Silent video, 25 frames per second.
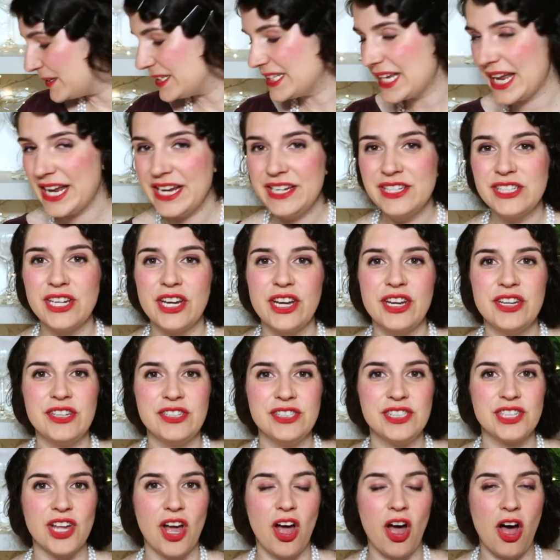
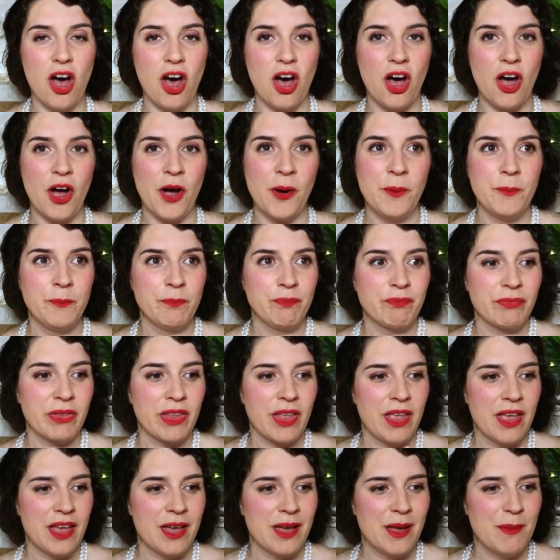potatoes are
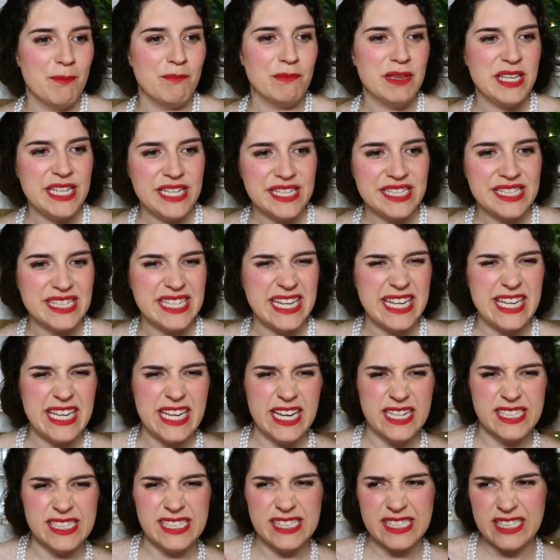
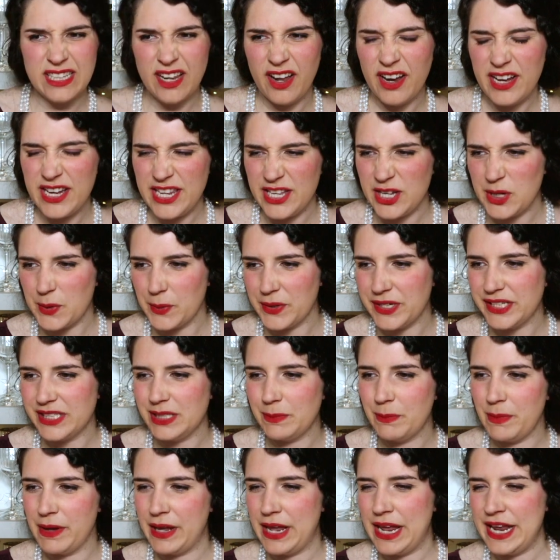meaty and slightly
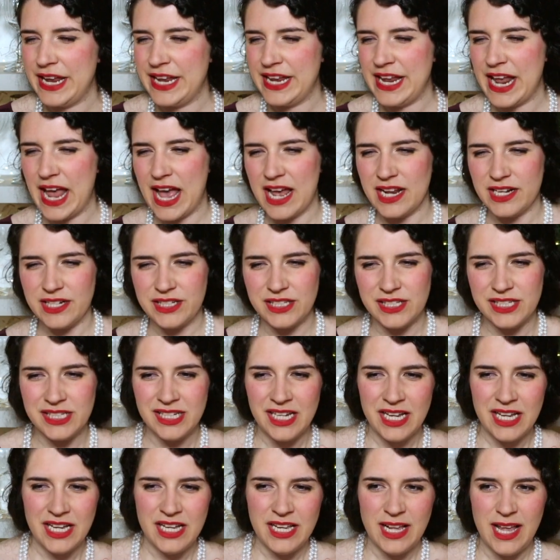crispy and
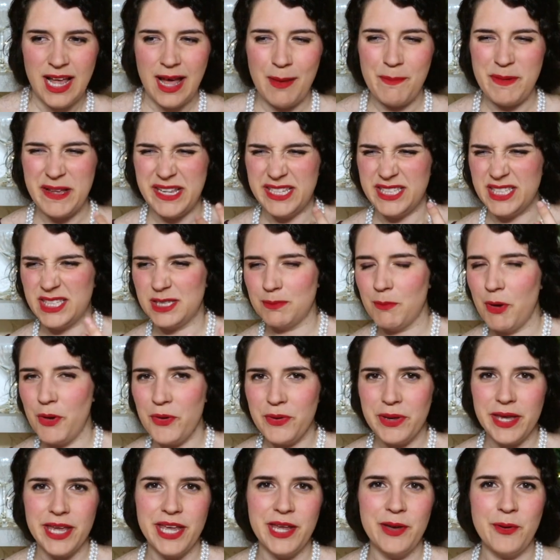a bit
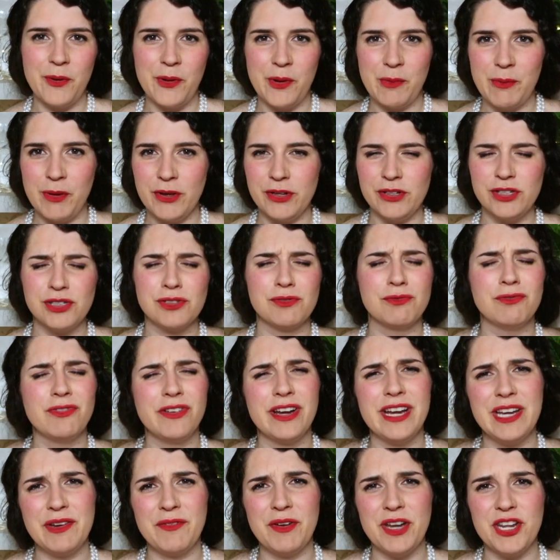smoky almost.
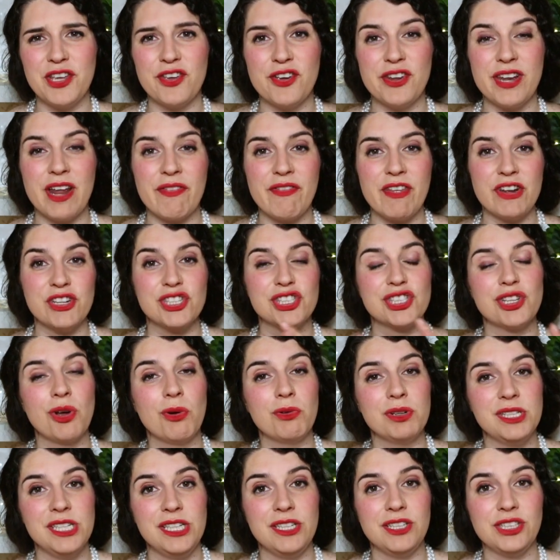Really, really good. And then
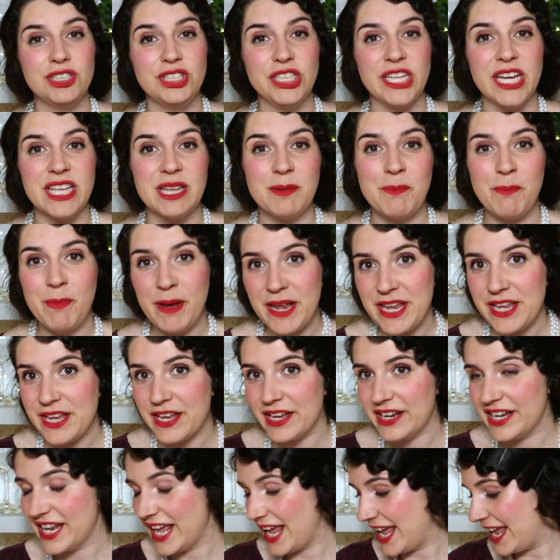salty because you get the
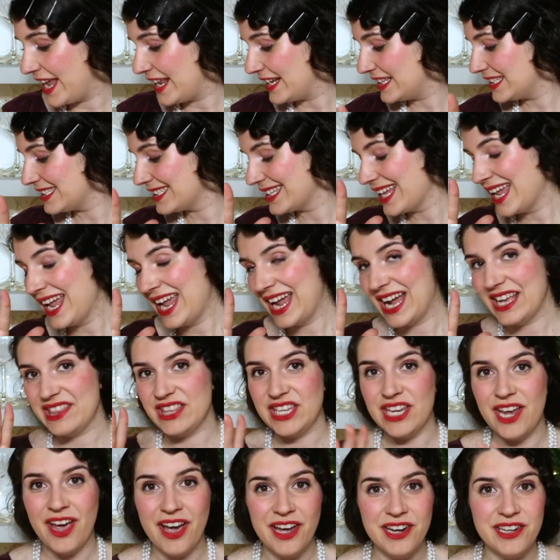bacon hits and
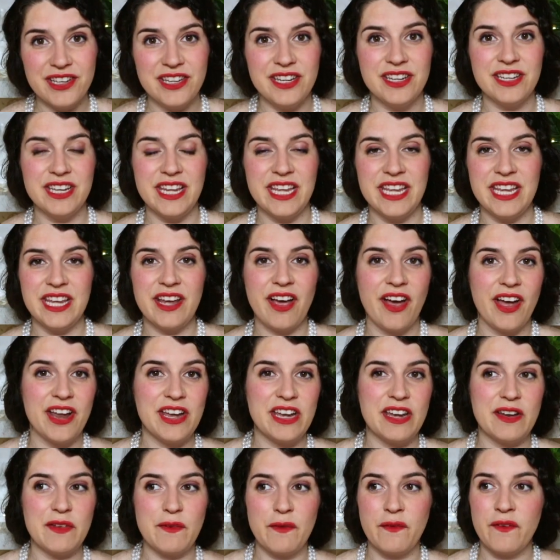the oniony
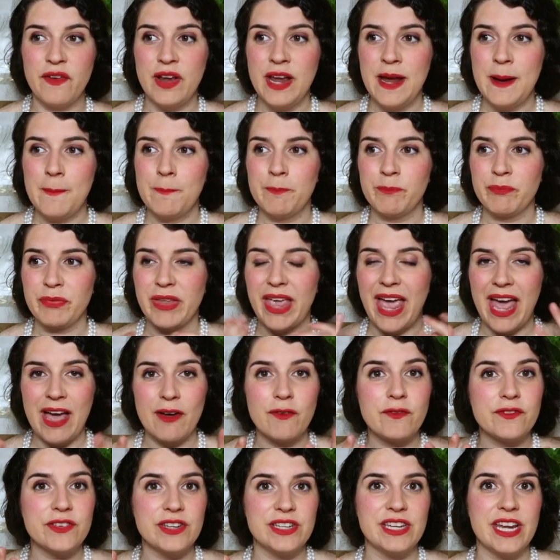kind of
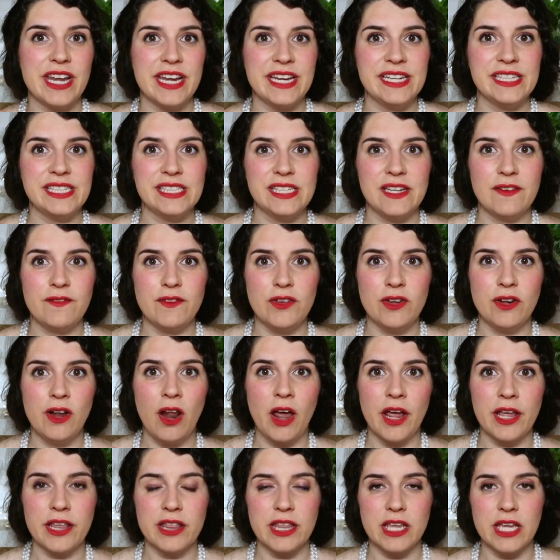aftertaste, if you
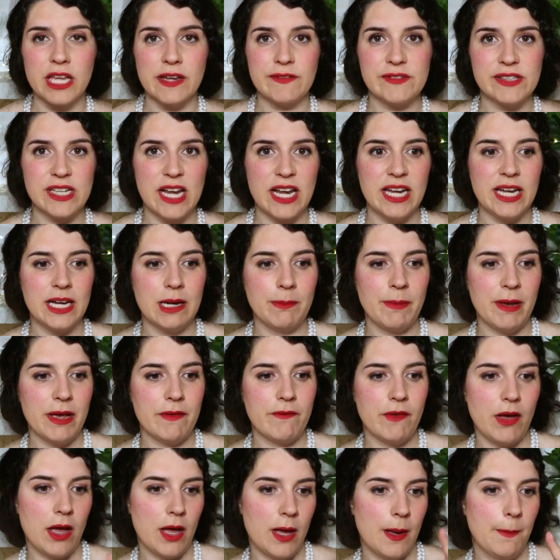like, that gives it a little bit
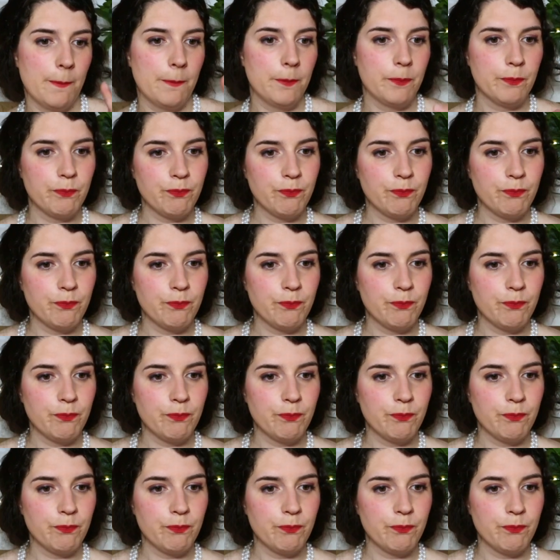of a